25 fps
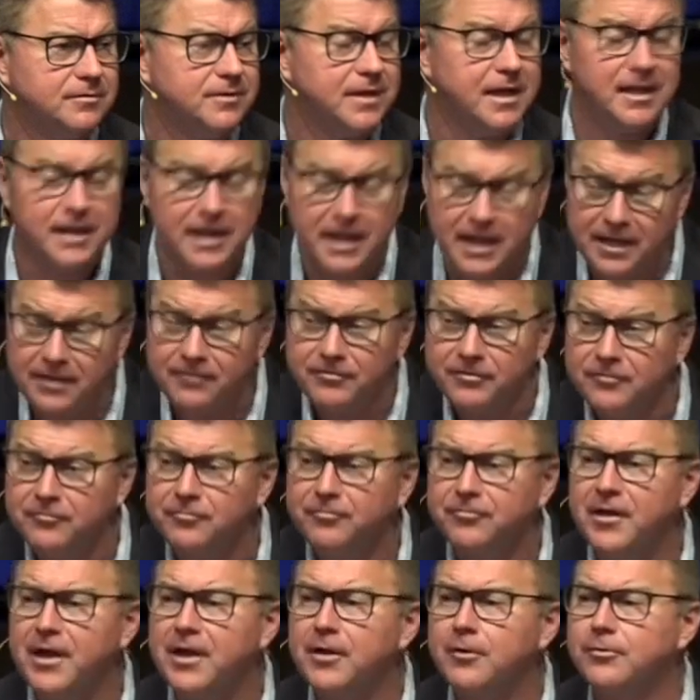and even
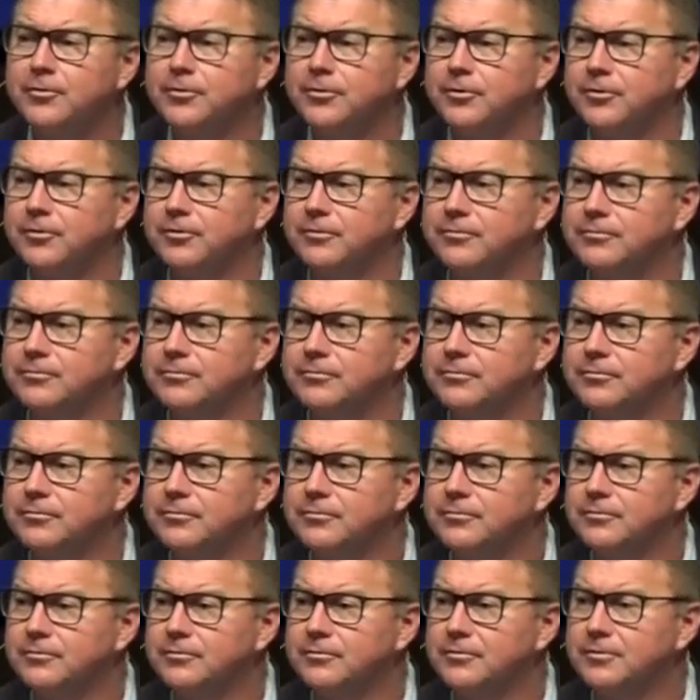failure
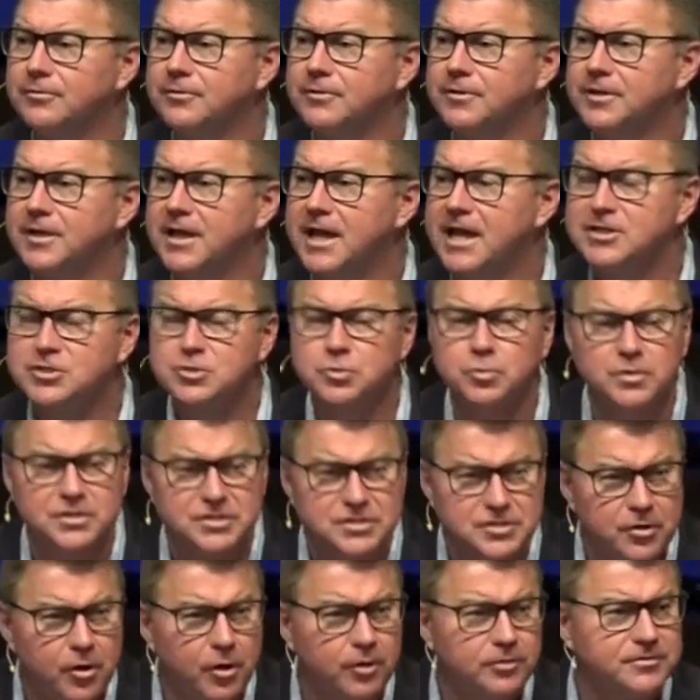as a
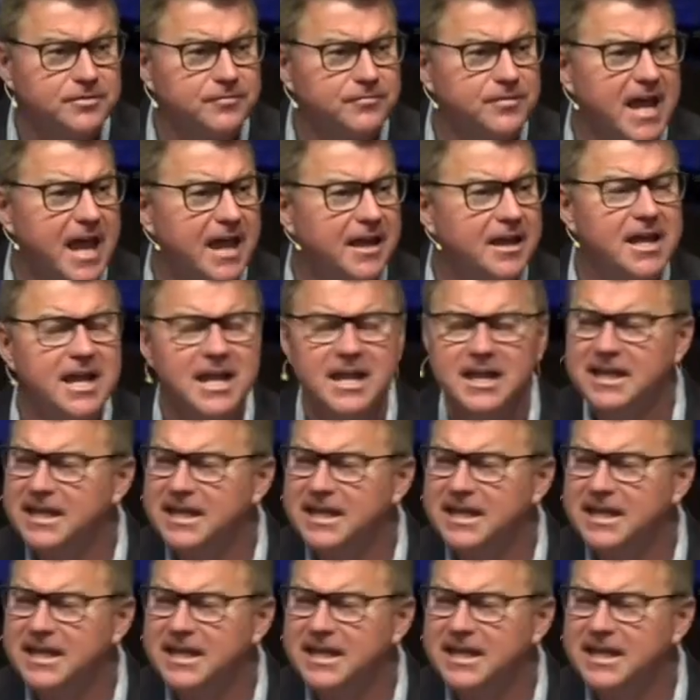result of that.